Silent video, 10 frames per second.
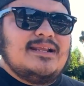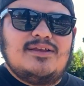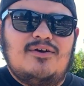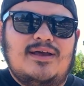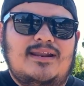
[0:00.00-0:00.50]
to
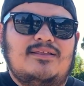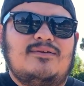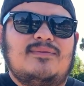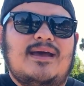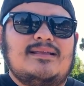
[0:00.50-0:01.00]
go ahead and
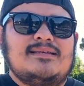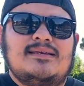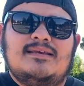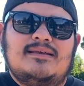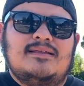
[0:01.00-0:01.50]
do that.
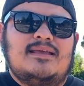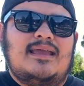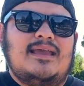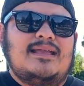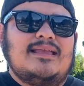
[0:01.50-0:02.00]

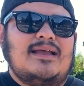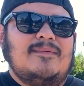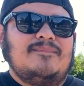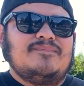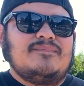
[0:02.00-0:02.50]
And
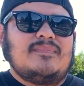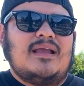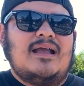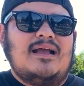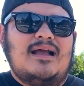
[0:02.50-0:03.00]

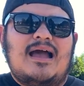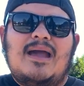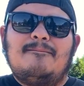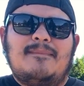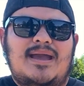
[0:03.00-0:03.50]
I
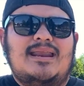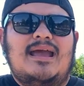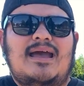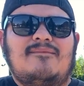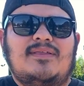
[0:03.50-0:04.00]
might
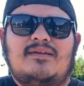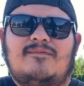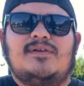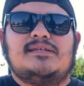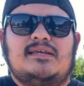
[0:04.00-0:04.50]
have a
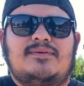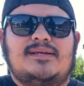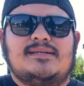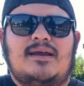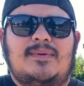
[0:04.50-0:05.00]
different
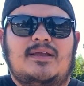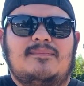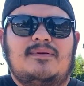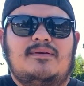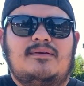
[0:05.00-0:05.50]
series coming up,
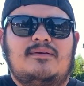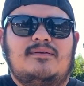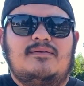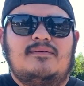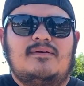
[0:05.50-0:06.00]

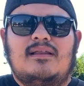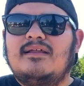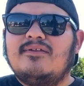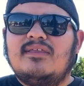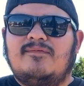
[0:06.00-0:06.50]
a
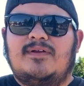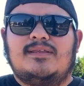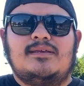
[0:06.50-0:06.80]
little different,